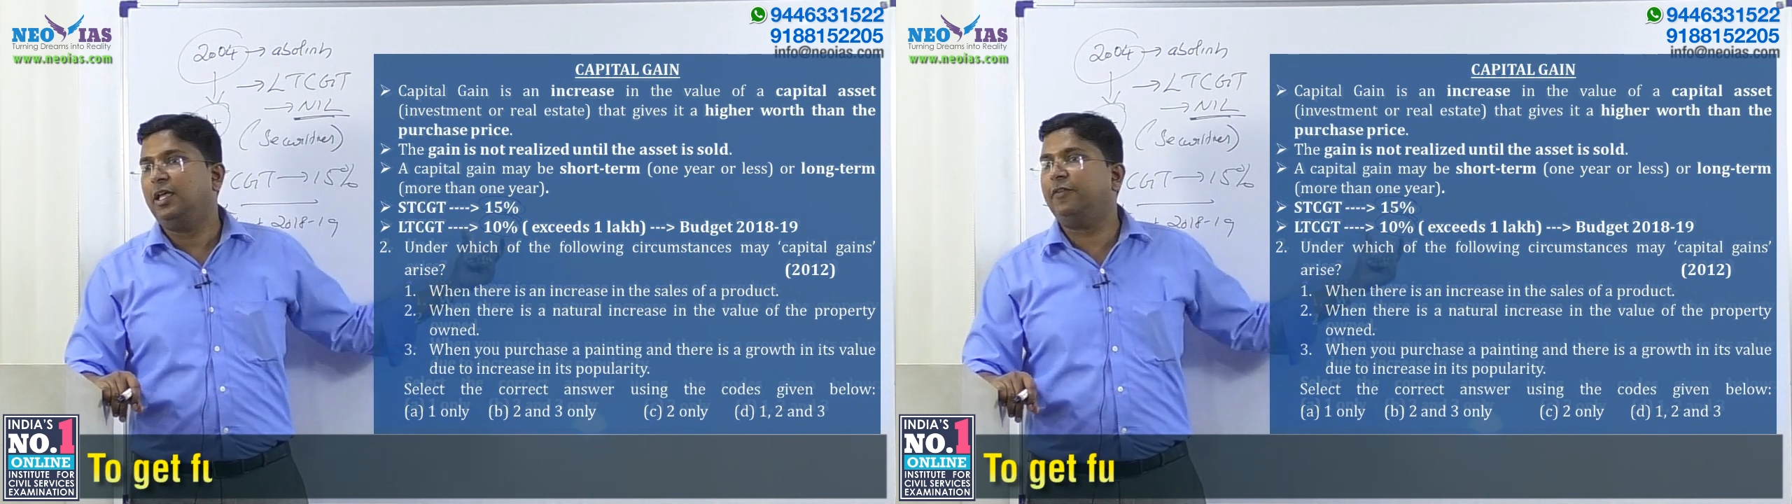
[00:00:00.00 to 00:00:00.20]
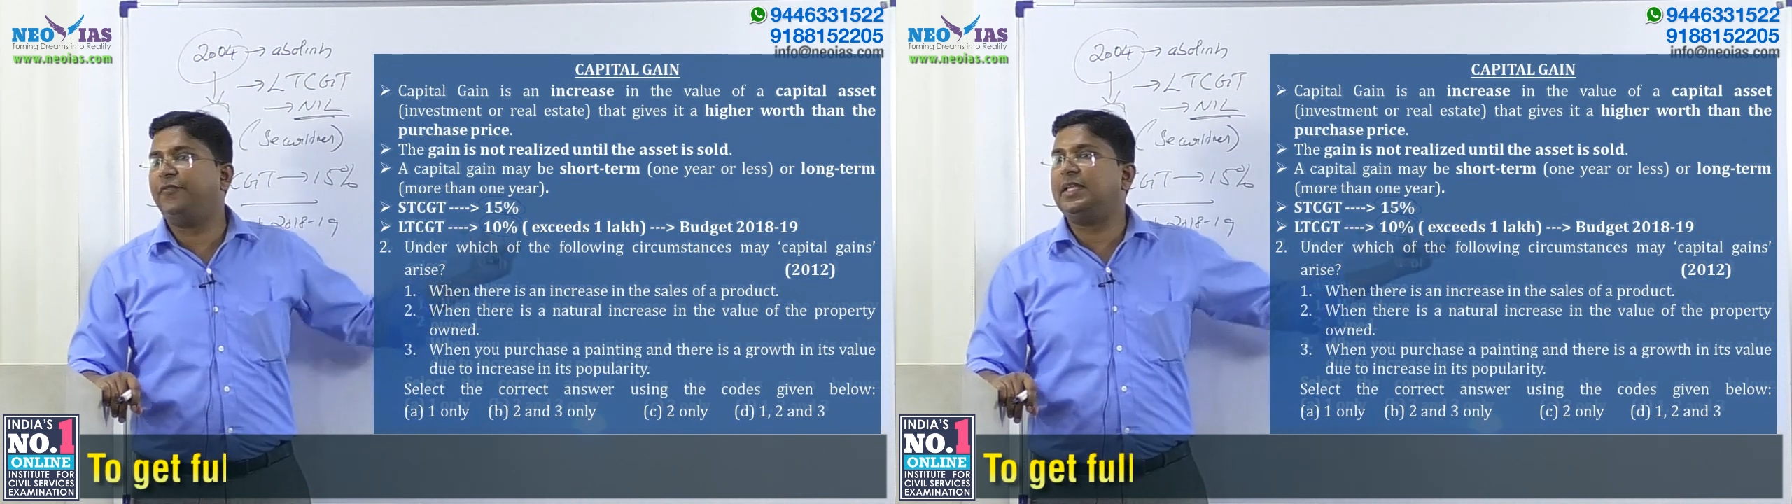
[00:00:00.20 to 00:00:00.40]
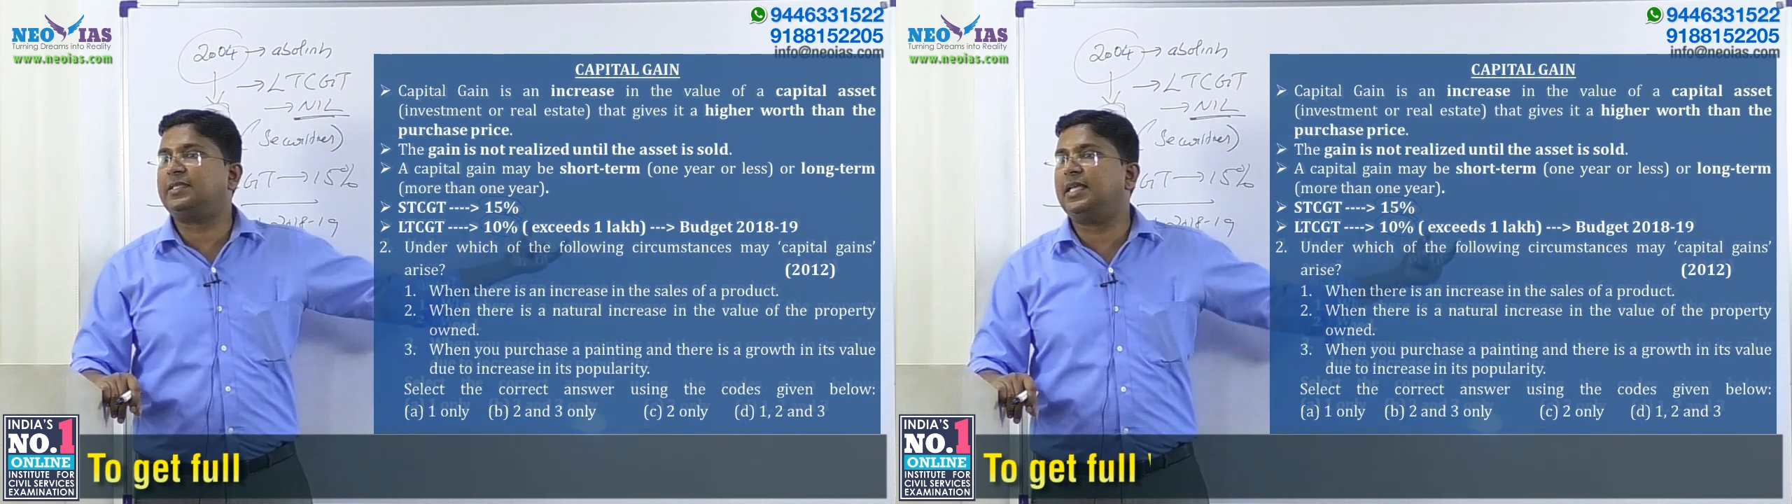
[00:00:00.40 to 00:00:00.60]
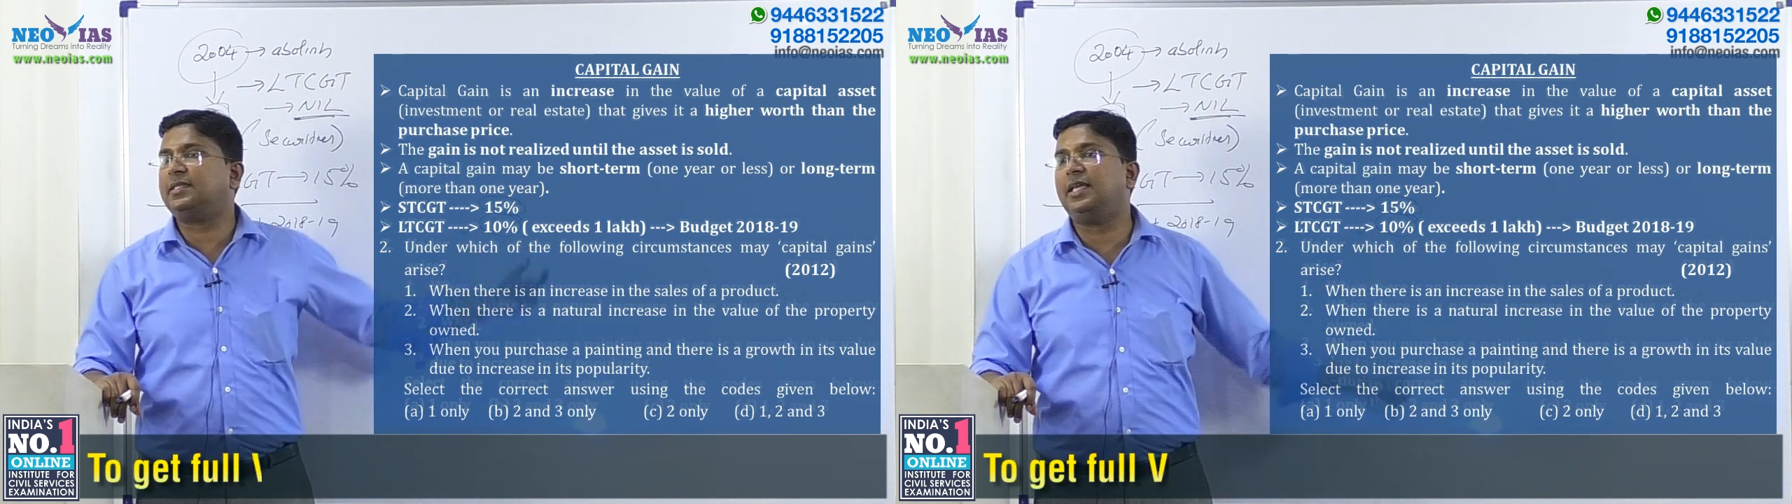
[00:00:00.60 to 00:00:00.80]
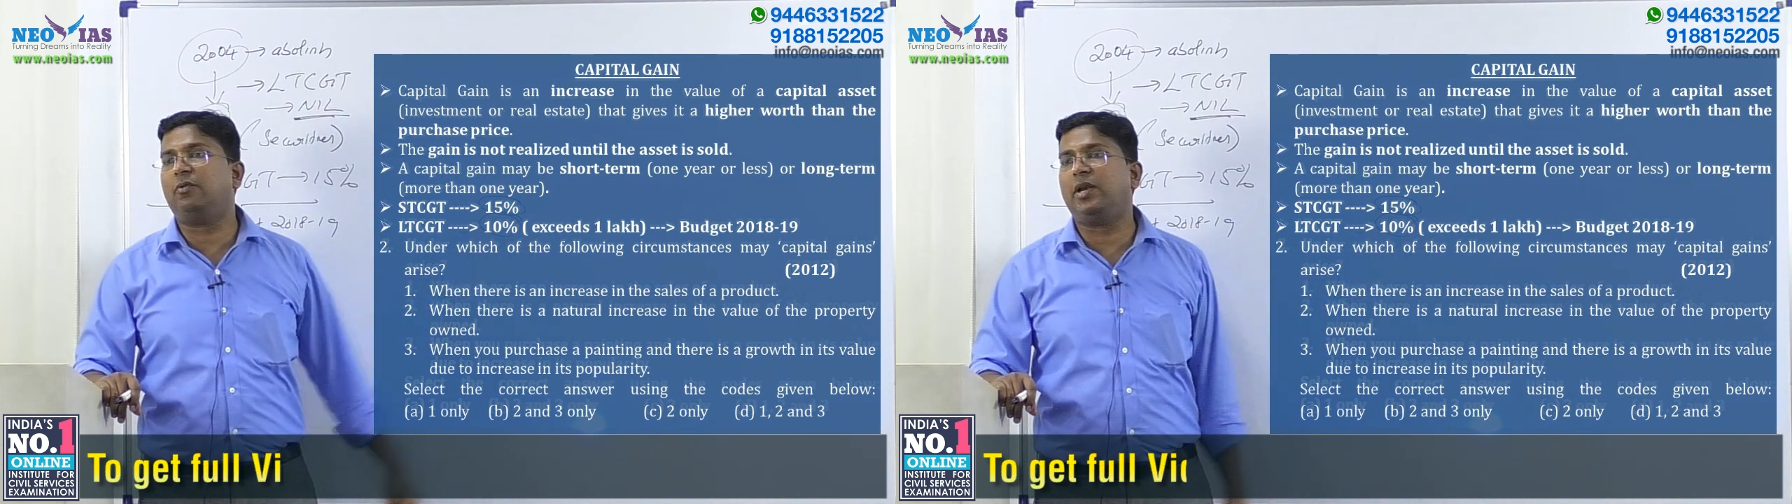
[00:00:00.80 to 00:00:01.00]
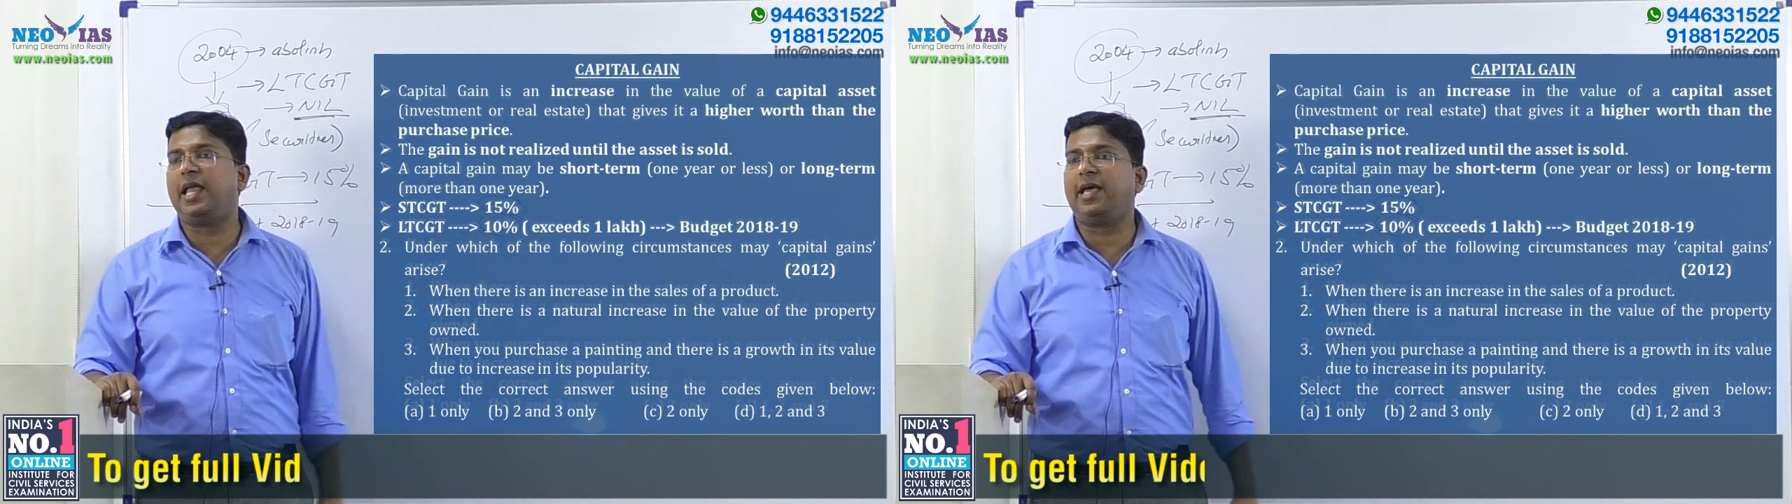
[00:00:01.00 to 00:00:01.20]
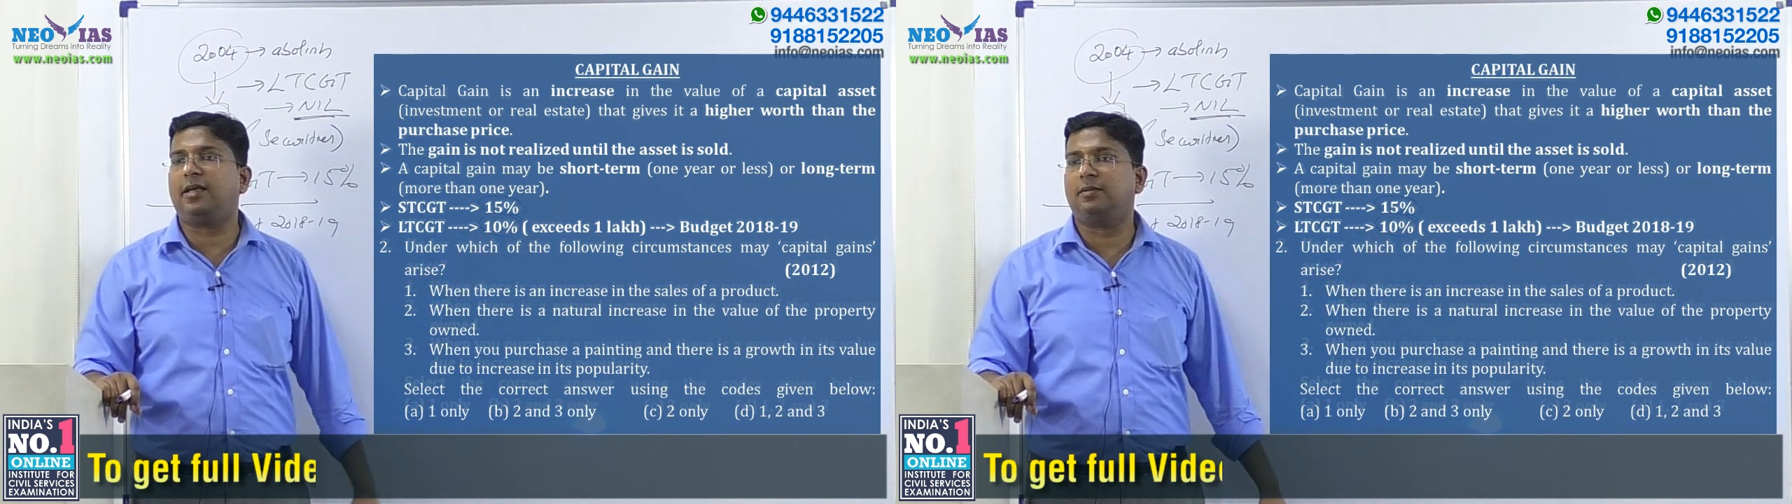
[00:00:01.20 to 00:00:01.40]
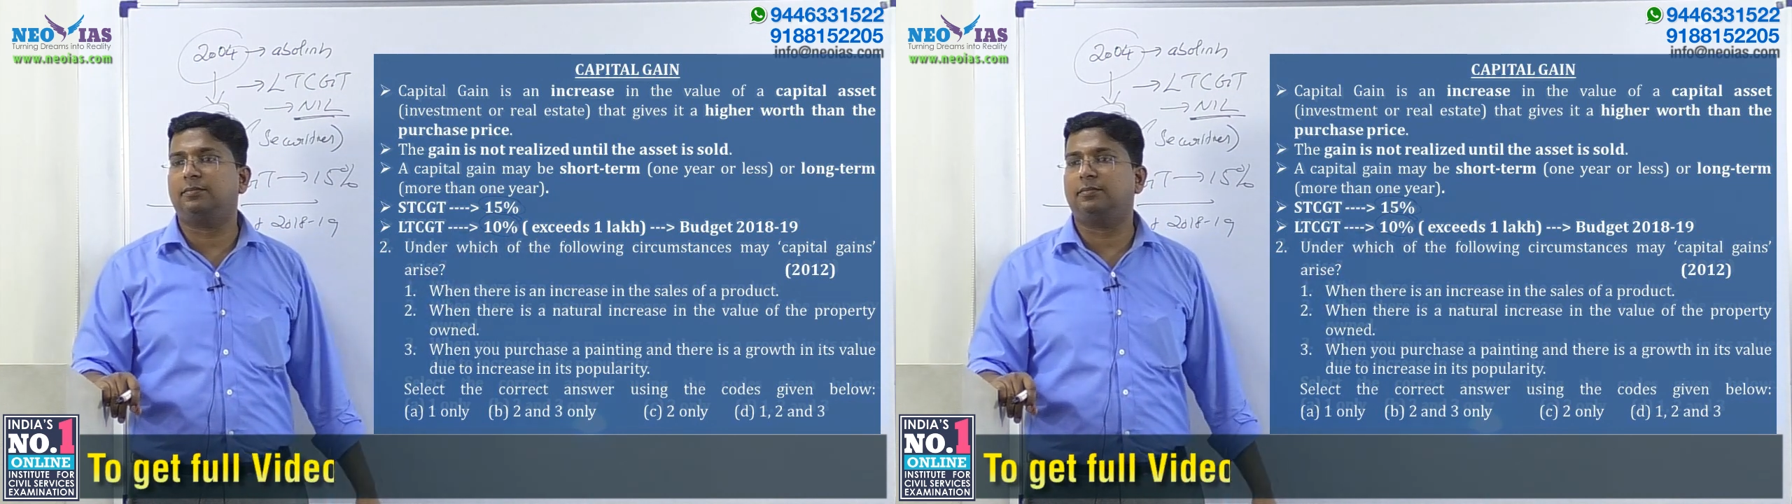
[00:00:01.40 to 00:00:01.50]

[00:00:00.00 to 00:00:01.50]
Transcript: If it is less than 1 lakh,